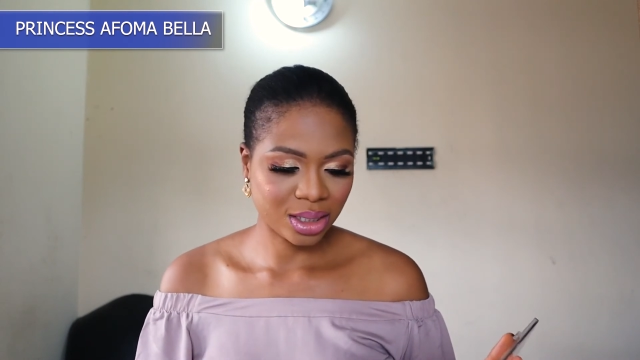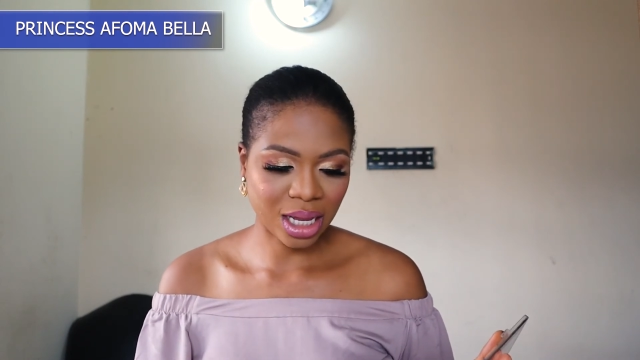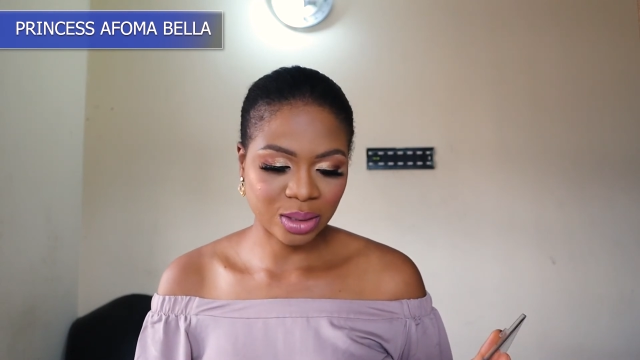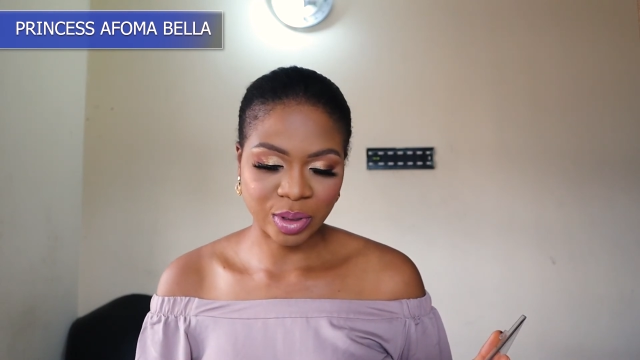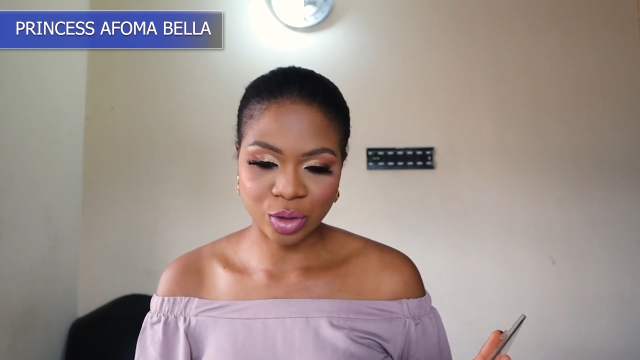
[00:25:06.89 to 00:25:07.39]

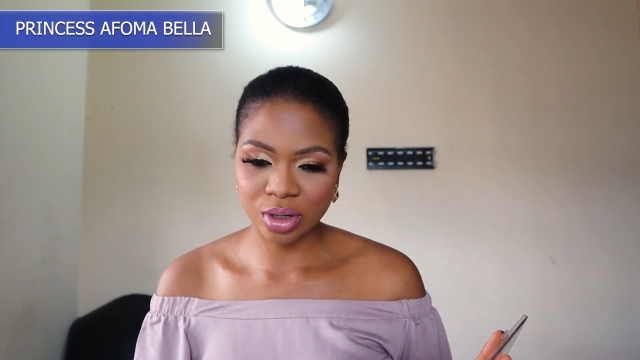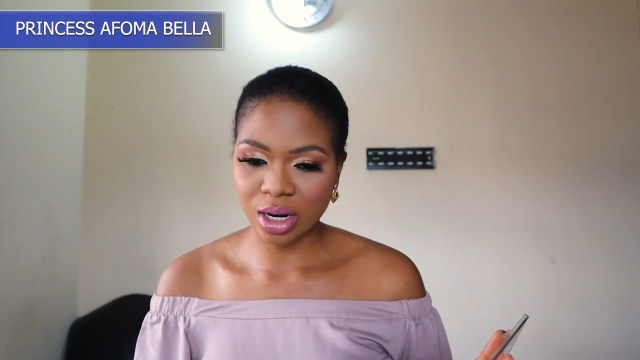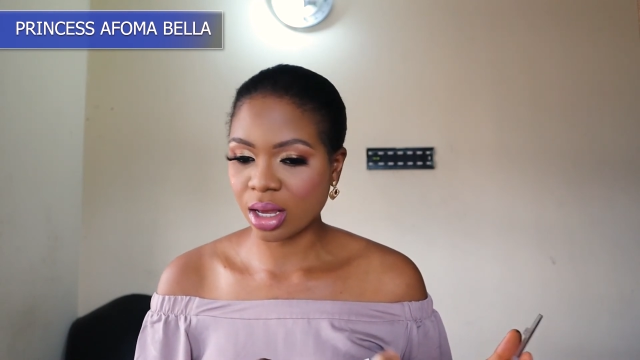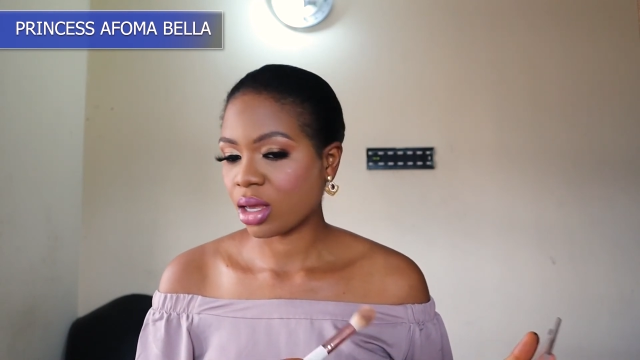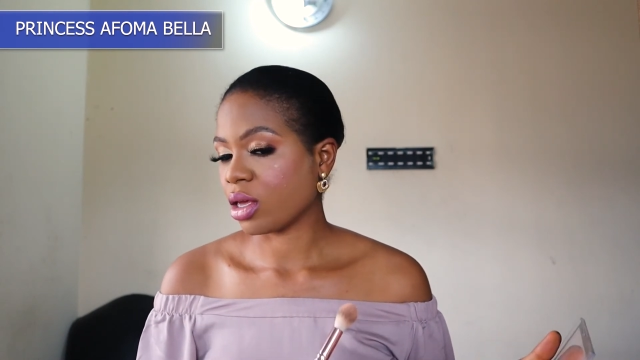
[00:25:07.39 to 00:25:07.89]
that
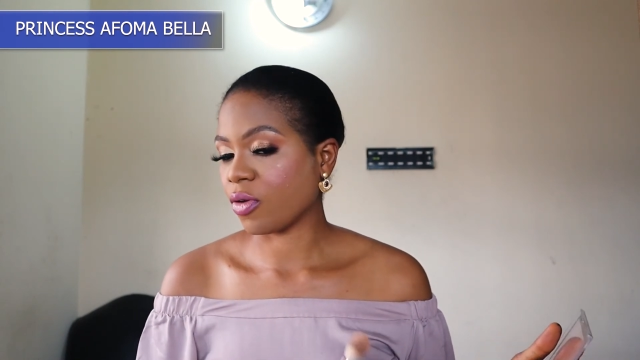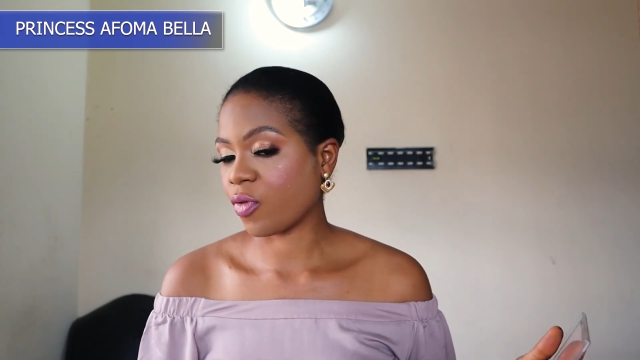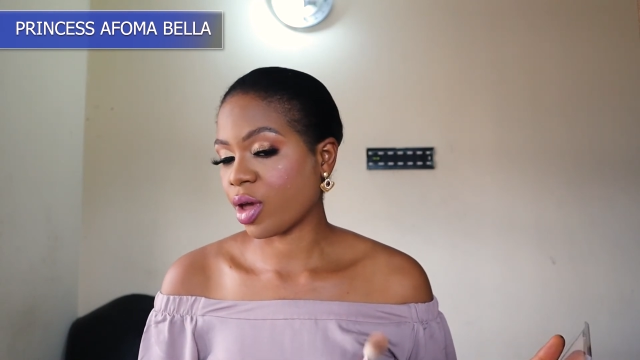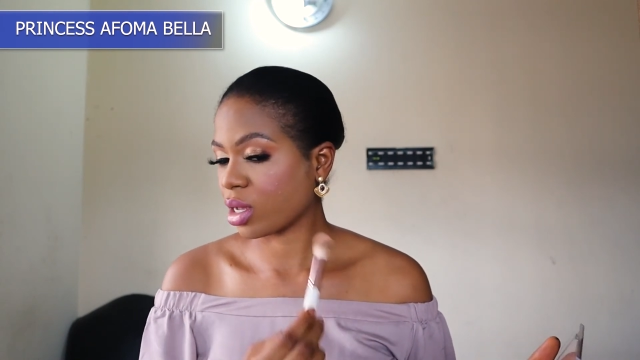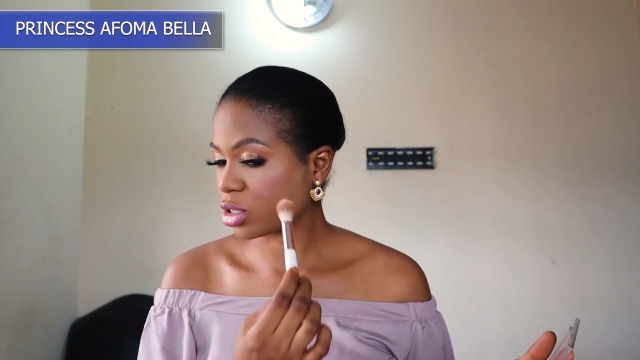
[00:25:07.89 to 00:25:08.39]
particular
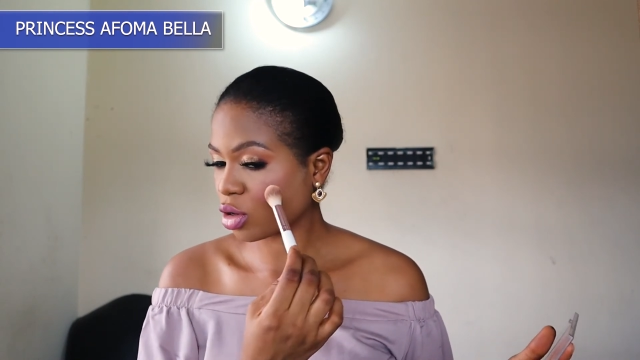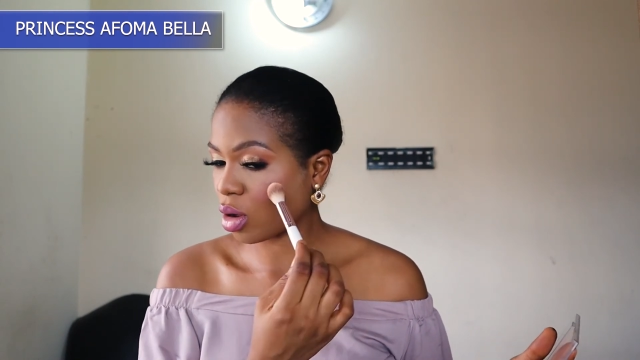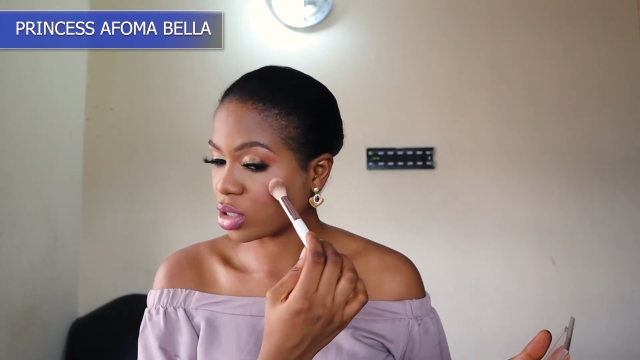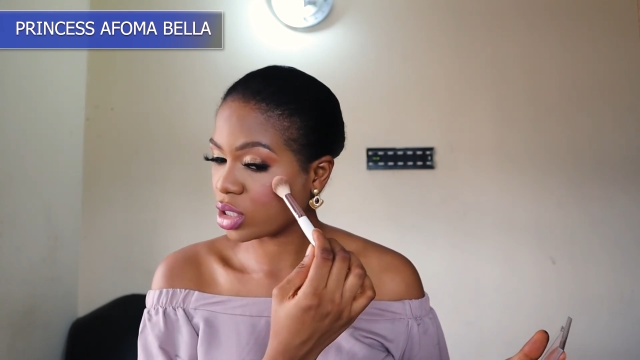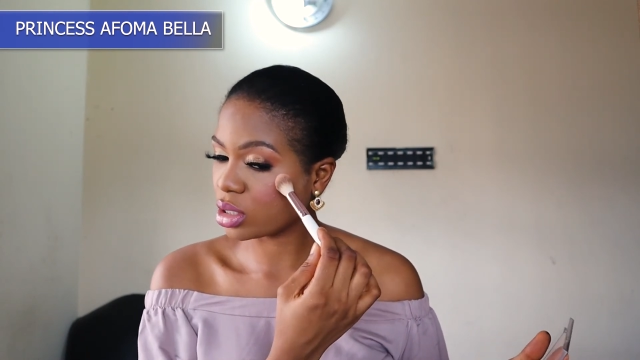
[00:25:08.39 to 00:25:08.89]
effect
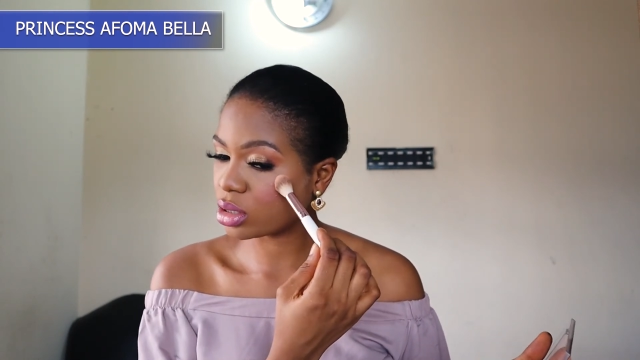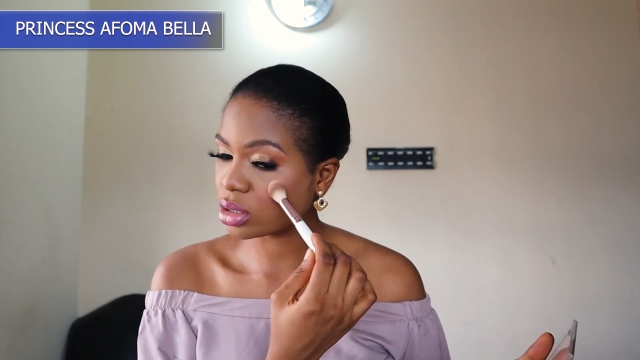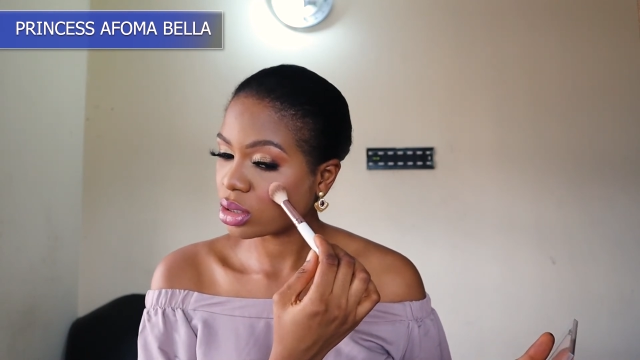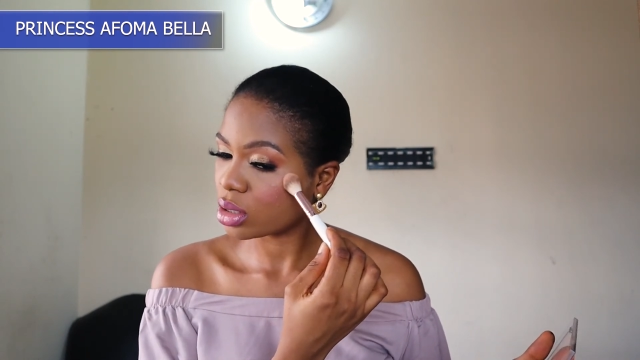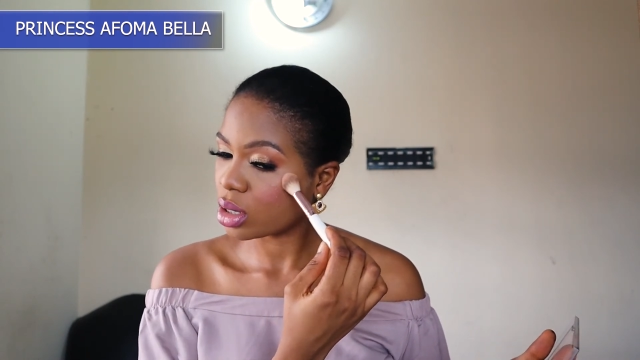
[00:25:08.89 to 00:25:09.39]
on
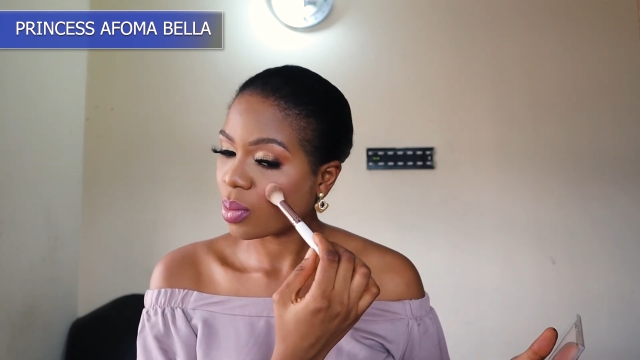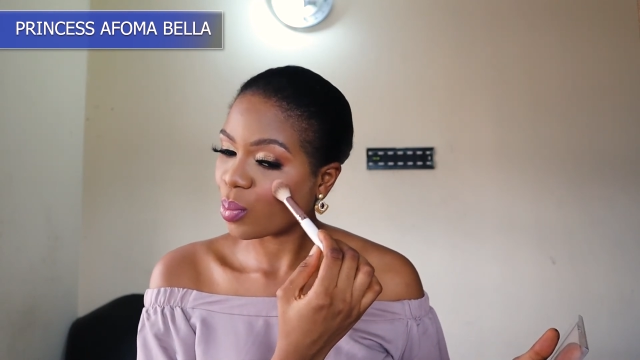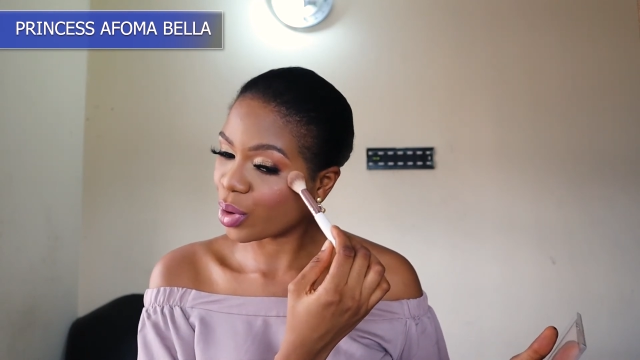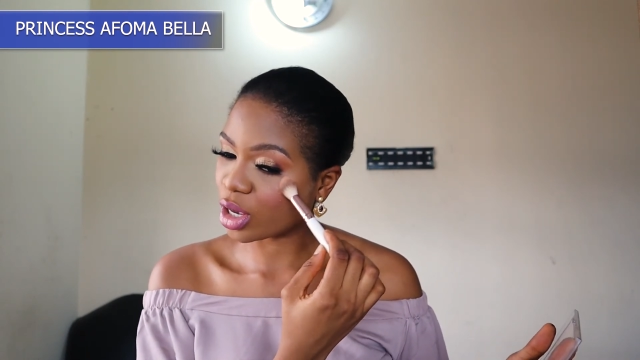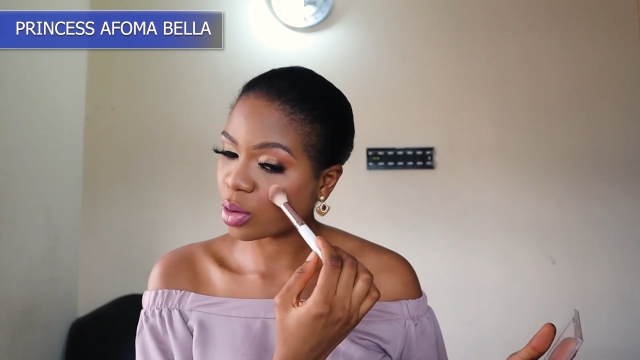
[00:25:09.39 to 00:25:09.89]
this
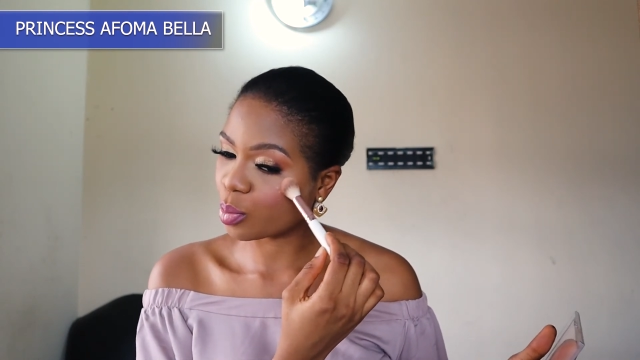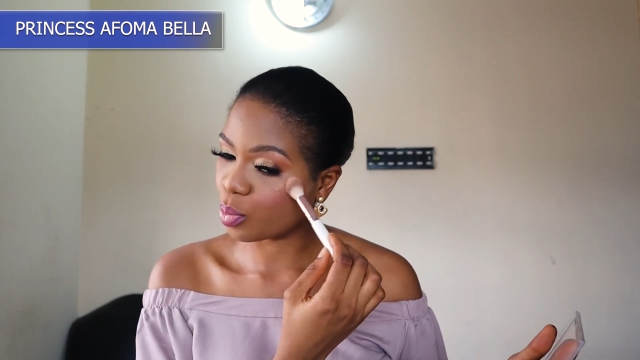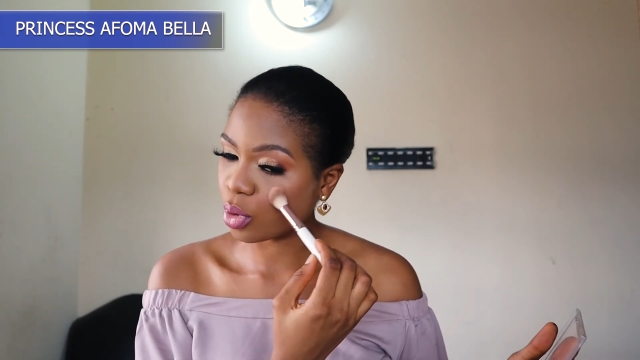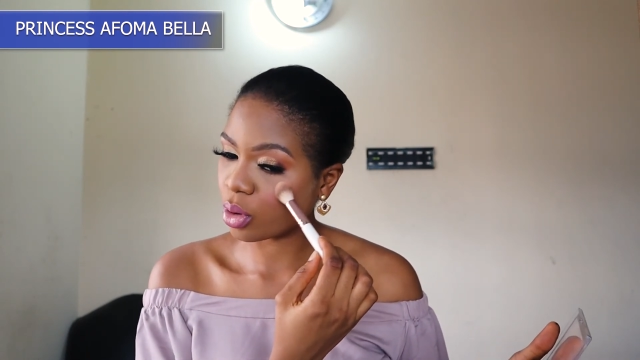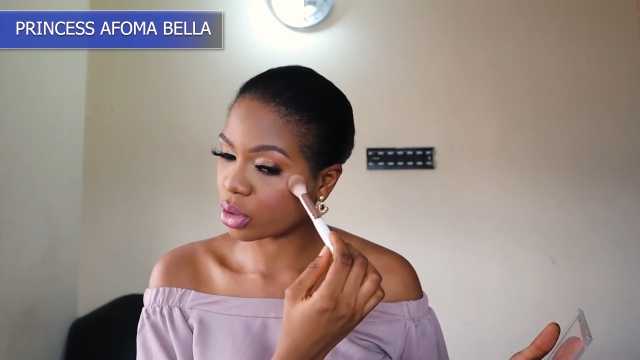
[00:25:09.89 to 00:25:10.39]
pink
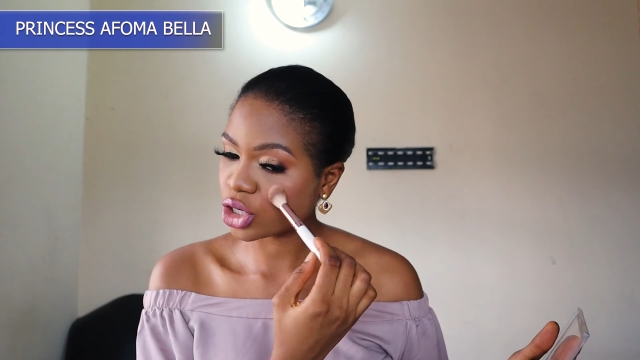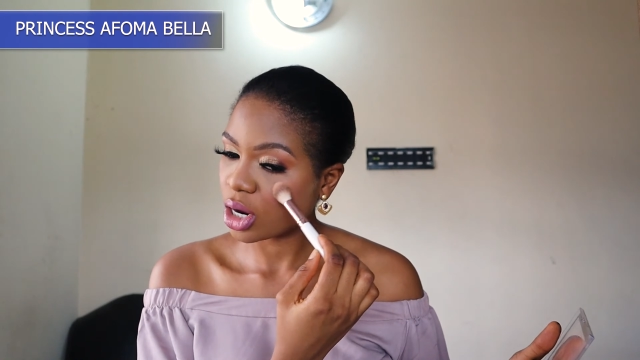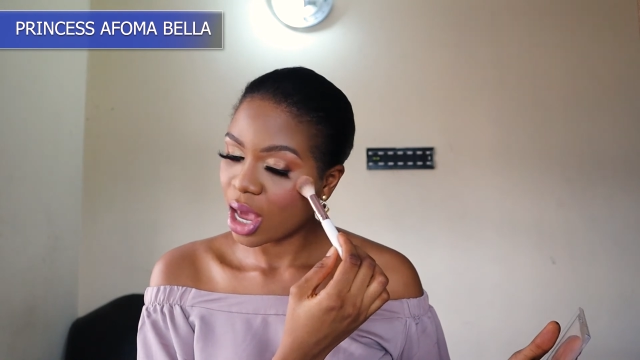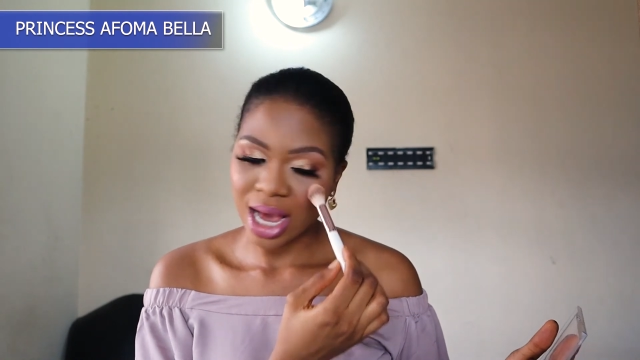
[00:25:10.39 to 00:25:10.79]
blush.